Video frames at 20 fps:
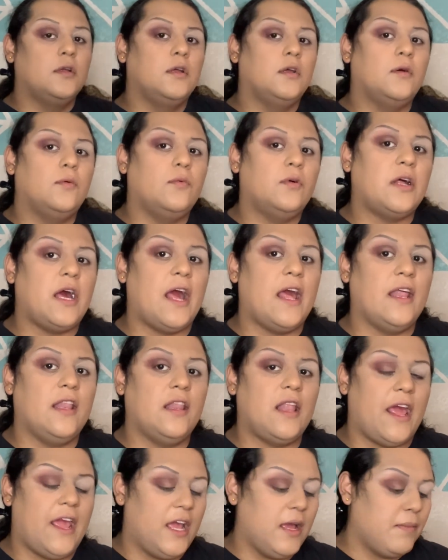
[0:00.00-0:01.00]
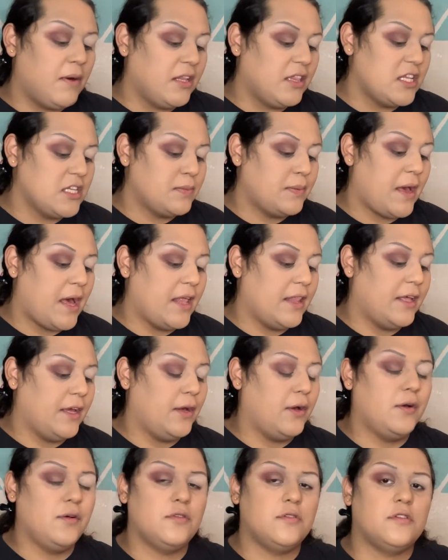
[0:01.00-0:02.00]
What I like about this
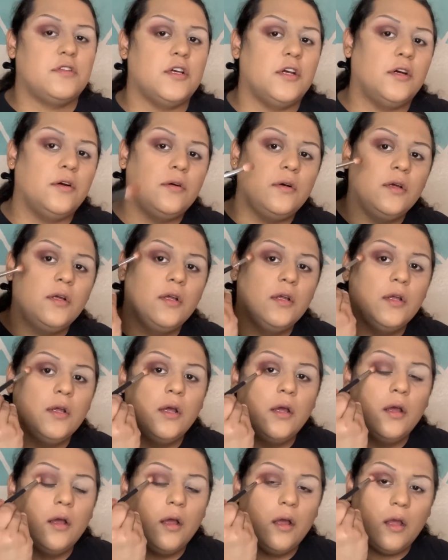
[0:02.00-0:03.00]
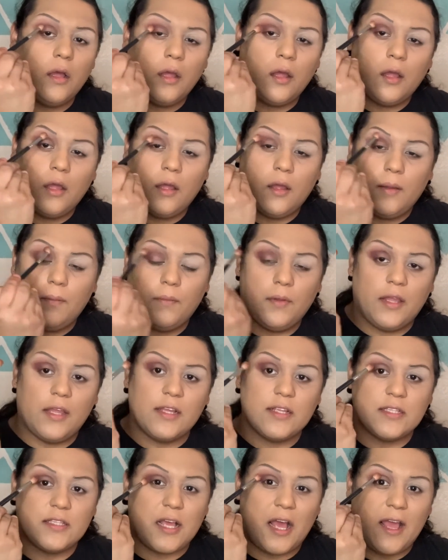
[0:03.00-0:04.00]
palette also
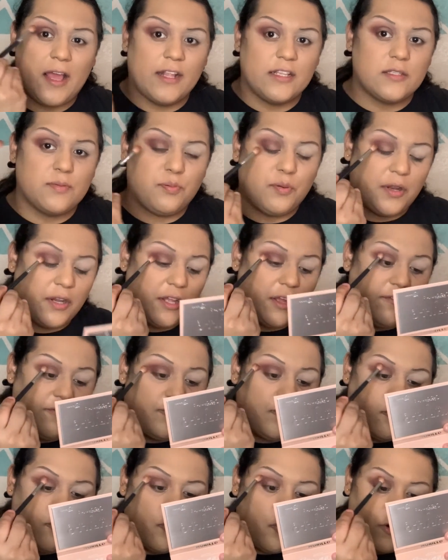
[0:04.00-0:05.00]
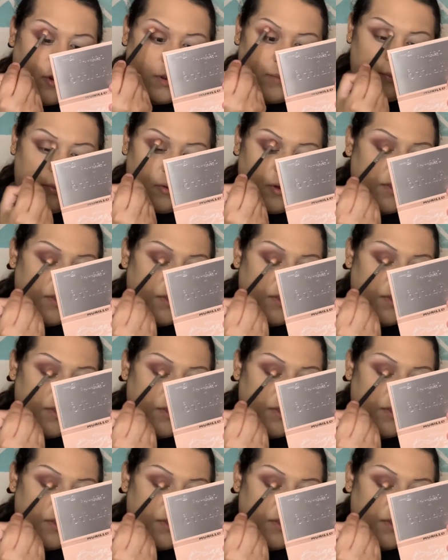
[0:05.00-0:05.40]
is that it's pretty affordable, and